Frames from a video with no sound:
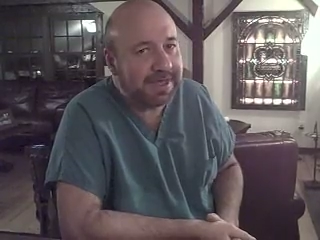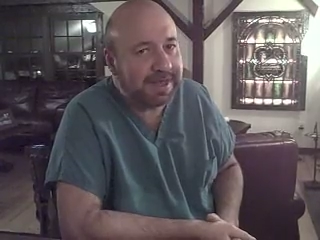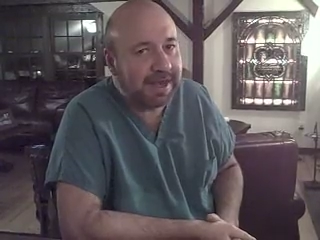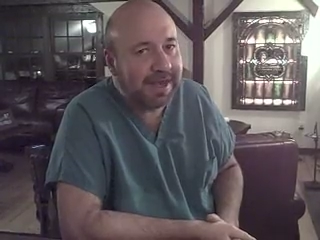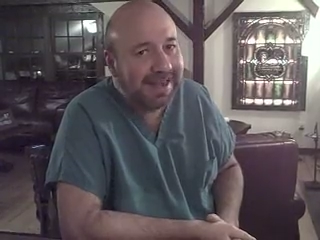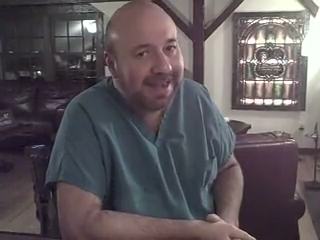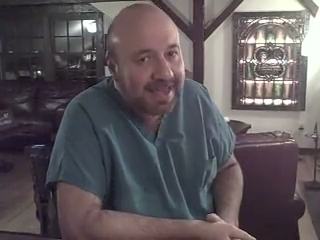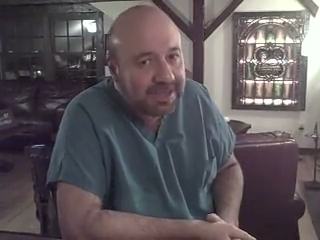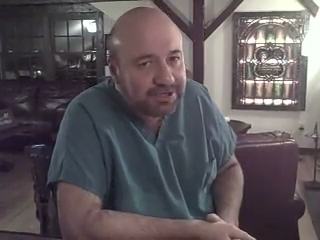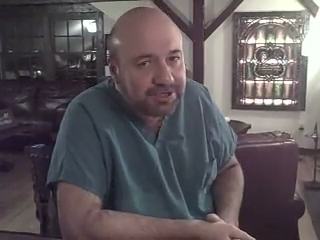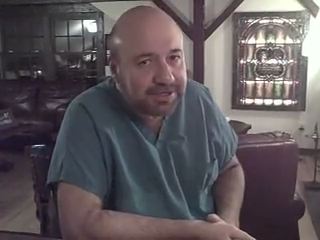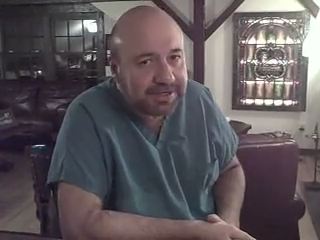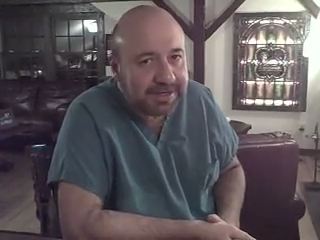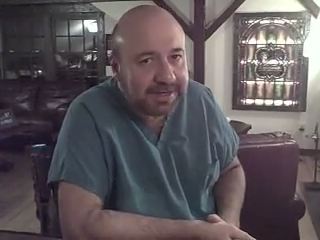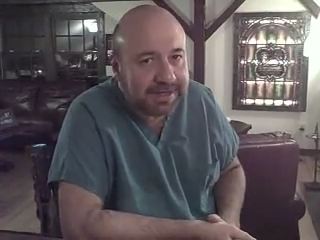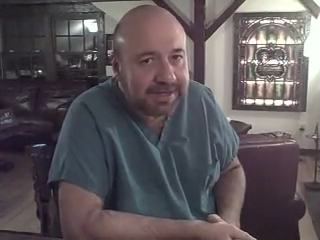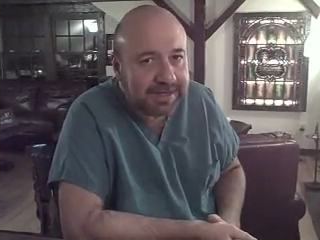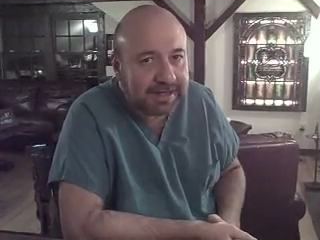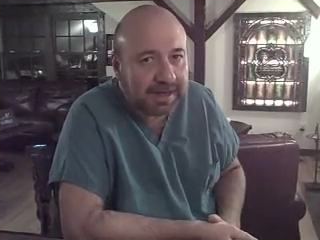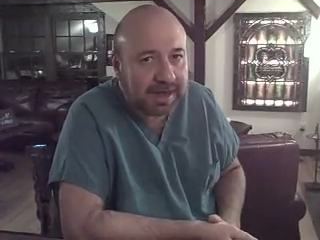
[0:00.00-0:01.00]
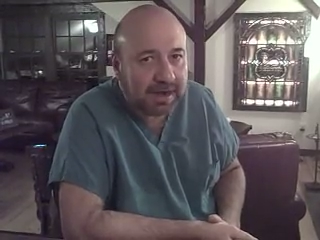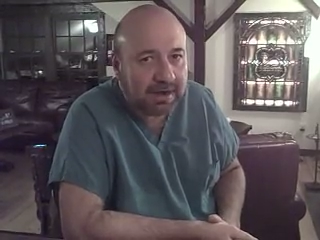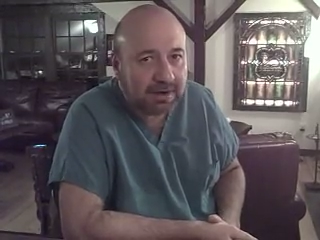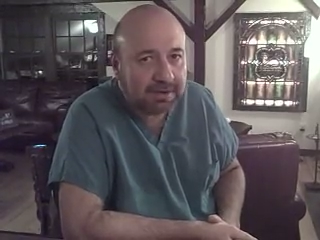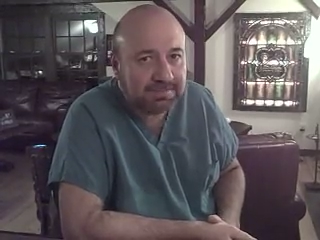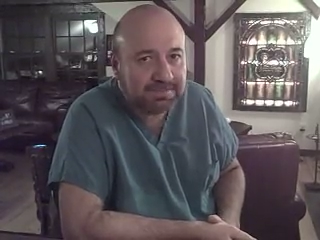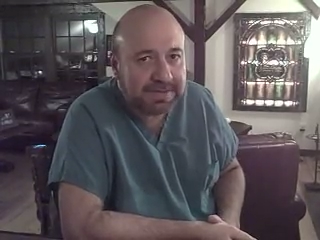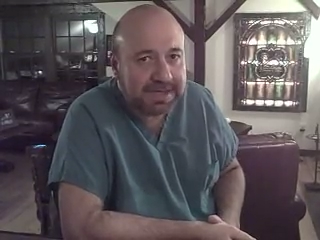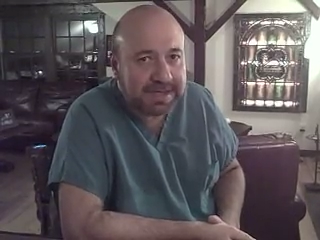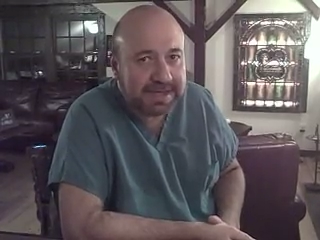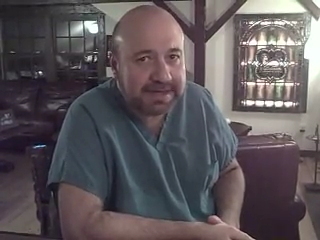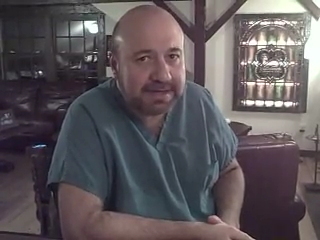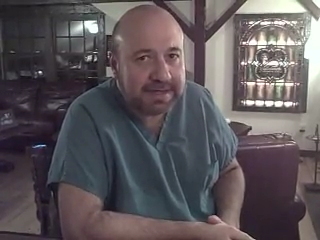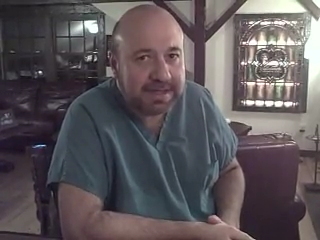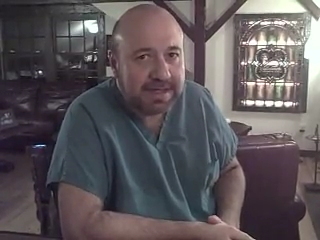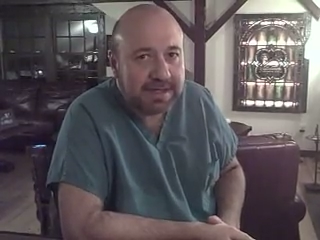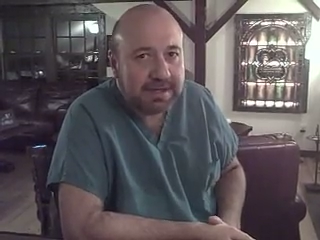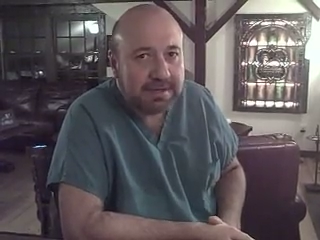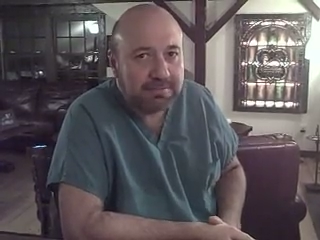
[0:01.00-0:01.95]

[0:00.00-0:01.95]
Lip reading: that allegedly are being